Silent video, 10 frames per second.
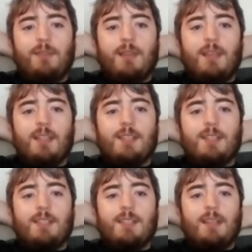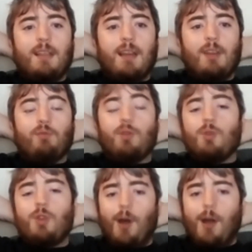is a root
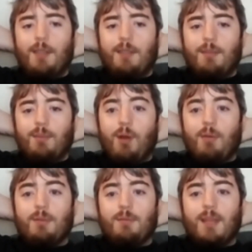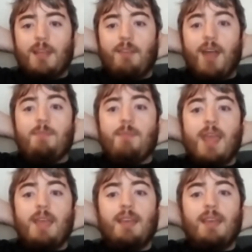cause of the problem. Like, if I make